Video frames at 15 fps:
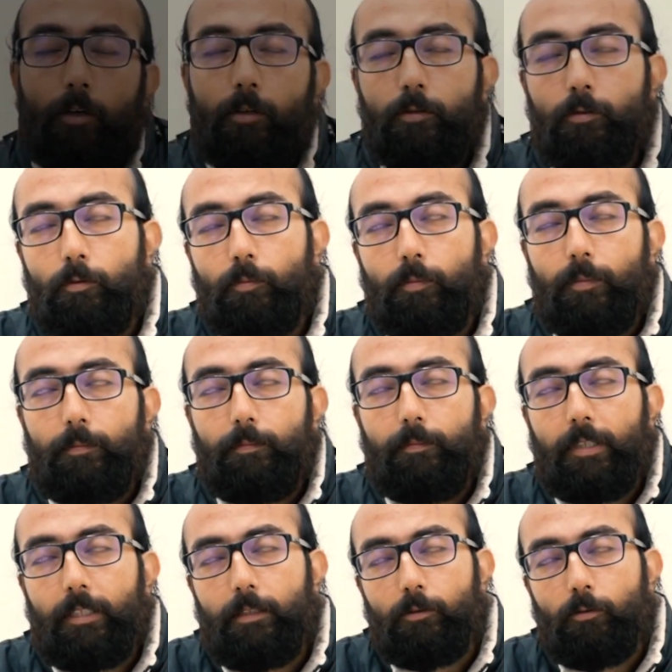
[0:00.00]
So
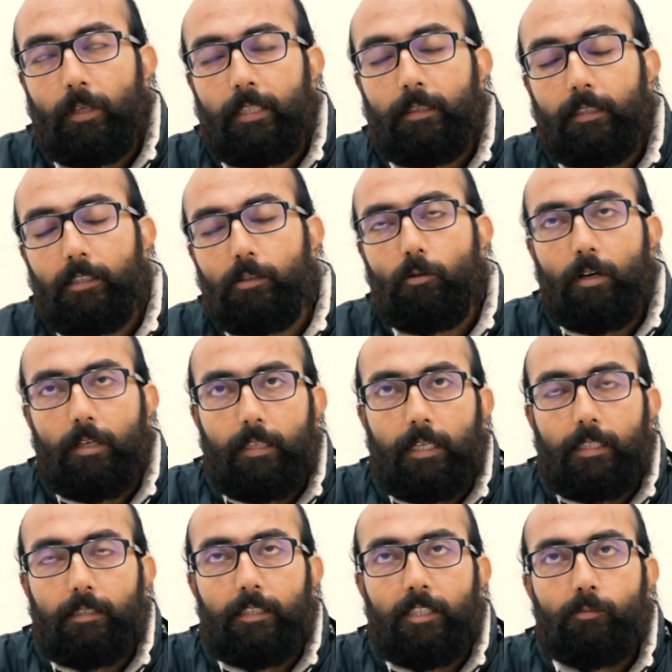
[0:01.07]
in this
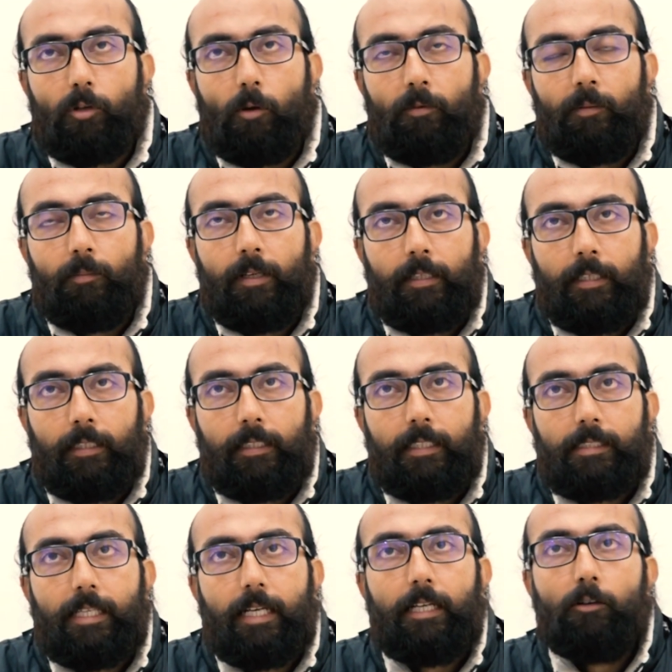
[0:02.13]
context, he's probably making the
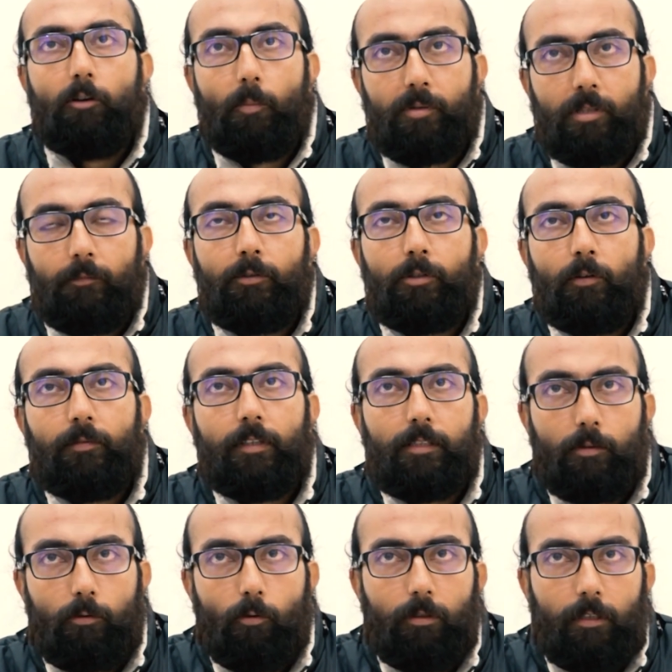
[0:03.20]
second option, which you have
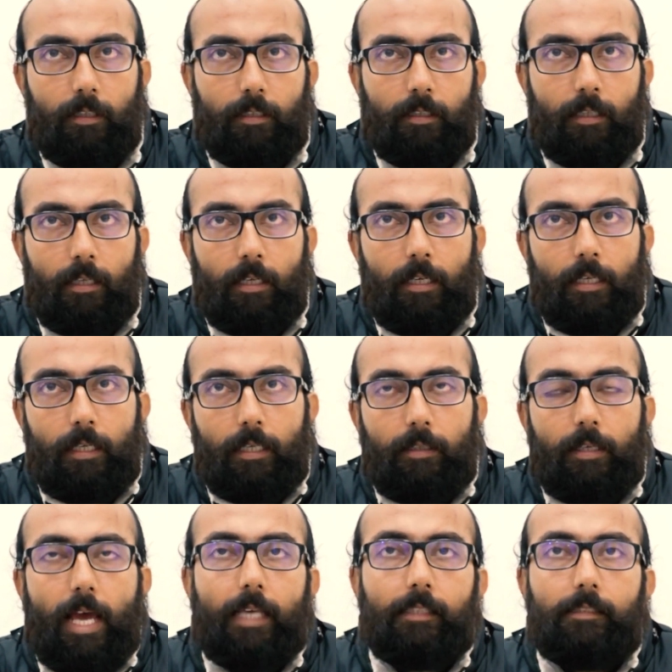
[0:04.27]
just quoted,
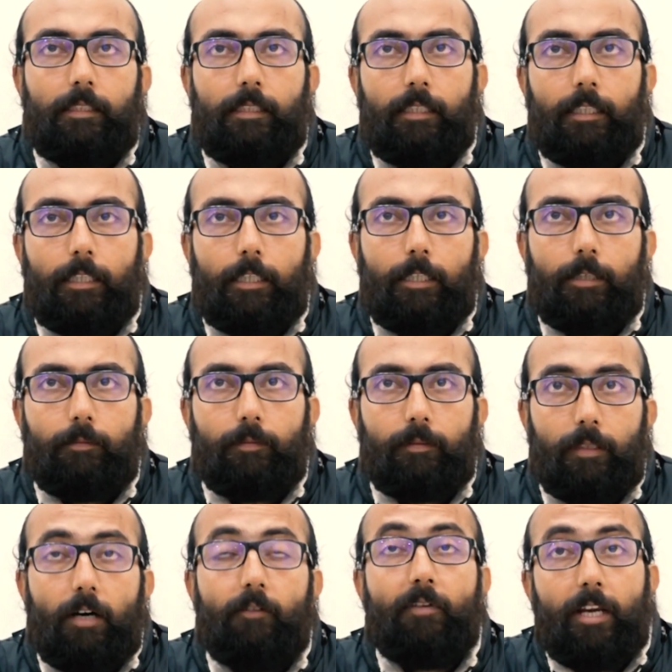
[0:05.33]
as the
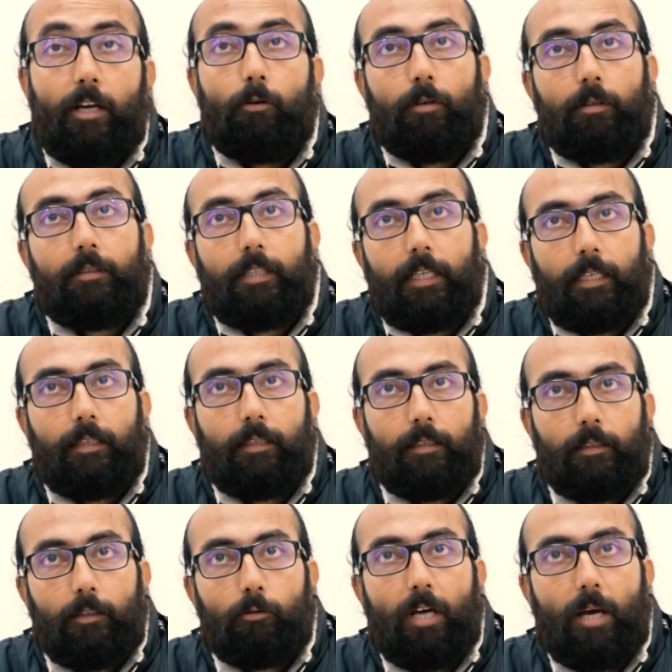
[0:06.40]
a very good thing
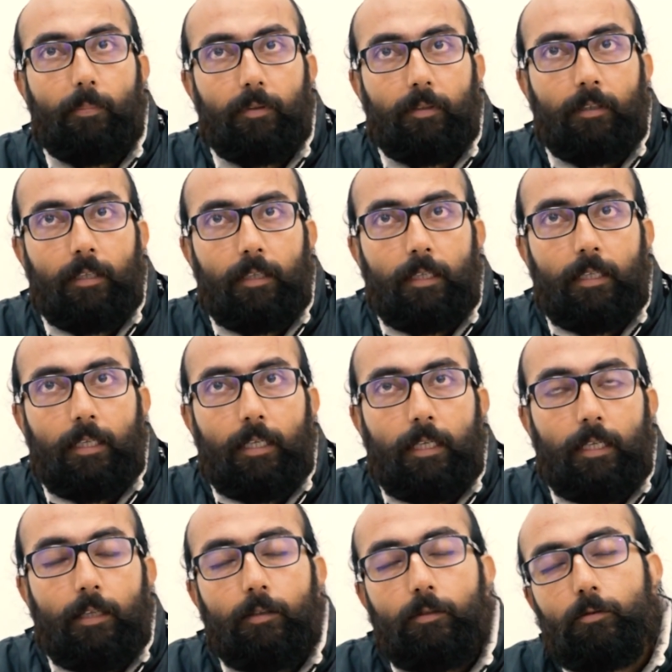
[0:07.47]
to happen.
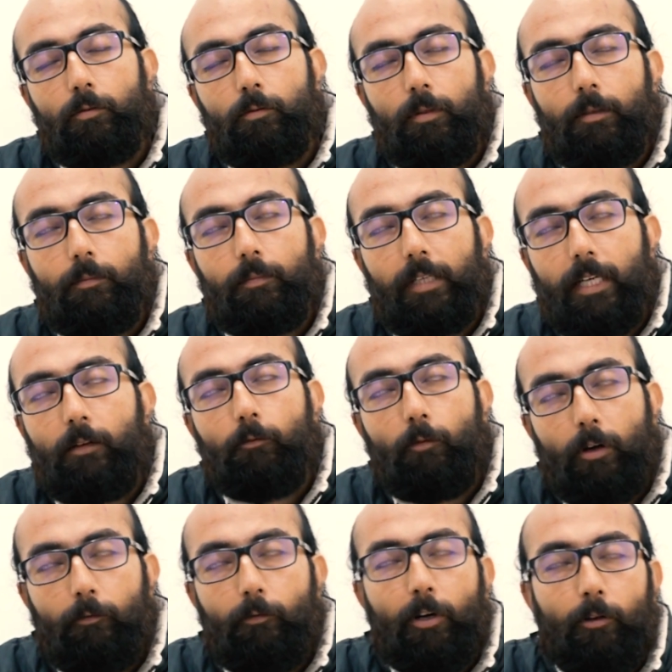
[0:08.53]
So,
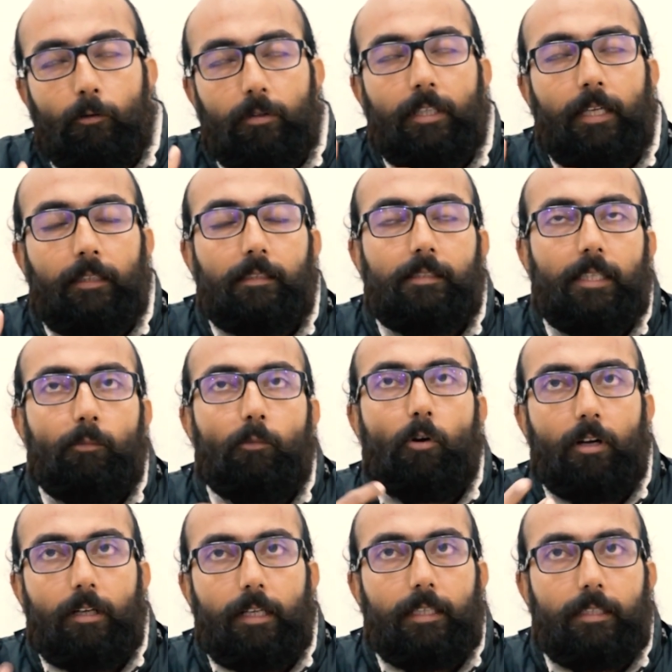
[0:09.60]
what do you think in the same
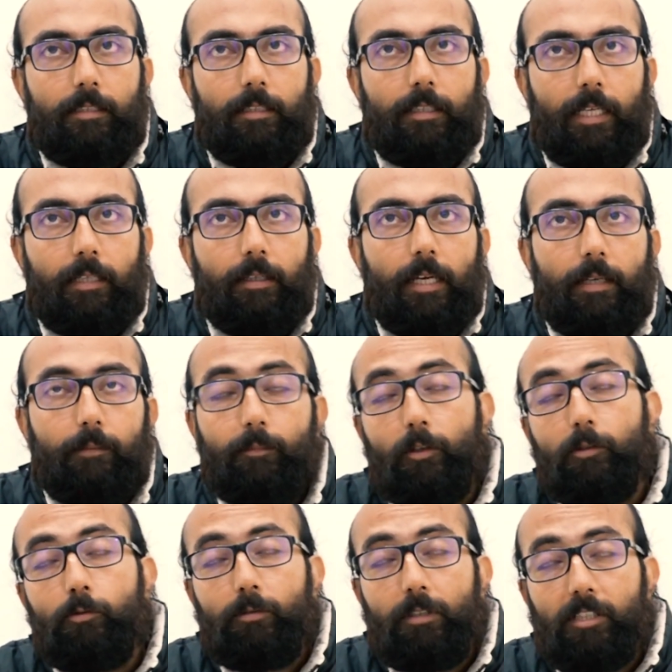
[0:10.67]
context?
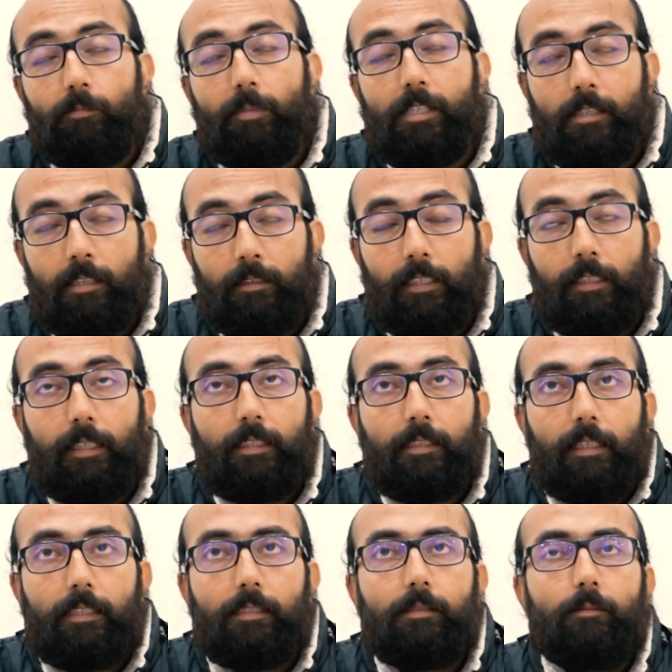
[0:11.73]
Because you just mentioned that
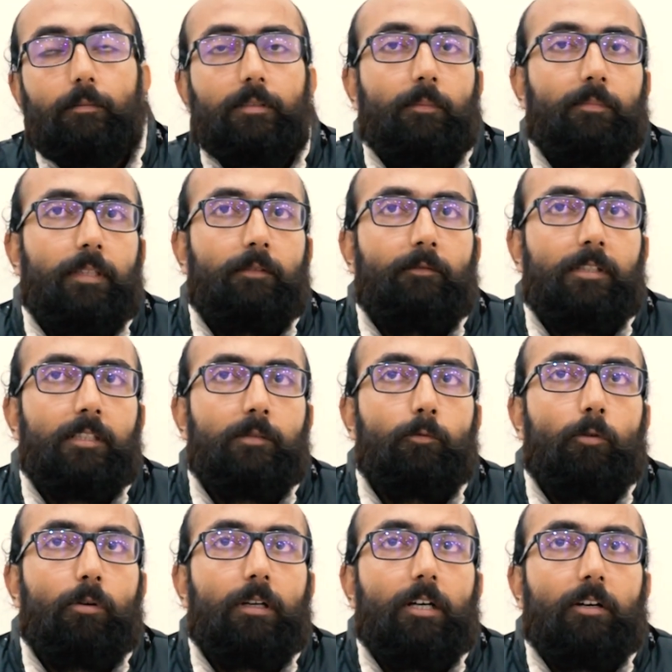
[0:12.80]
it is something which is
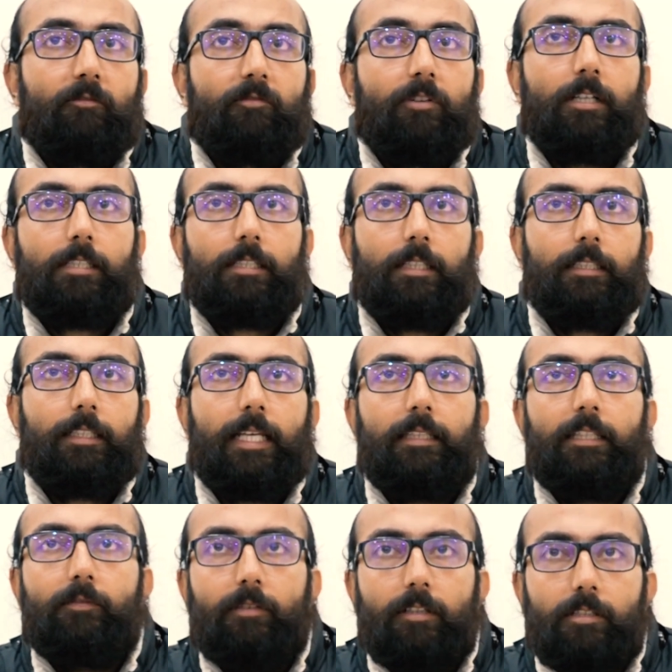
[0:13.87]
more worse than
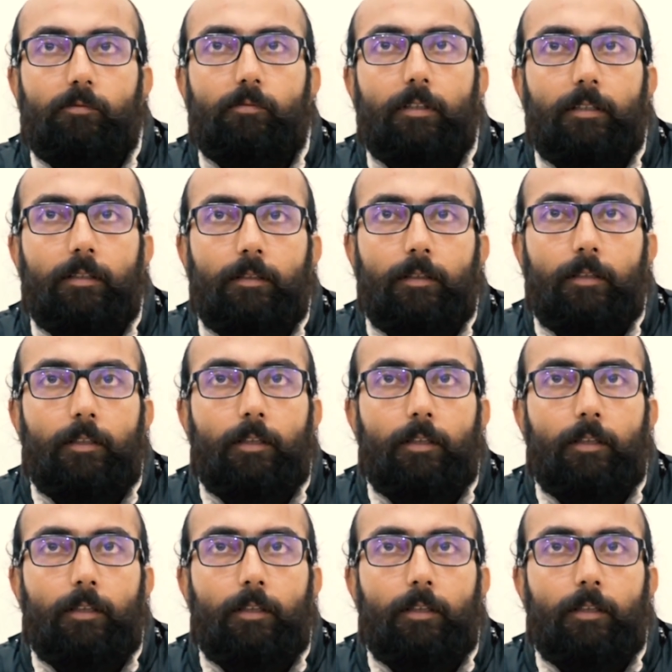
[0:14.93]
the first one.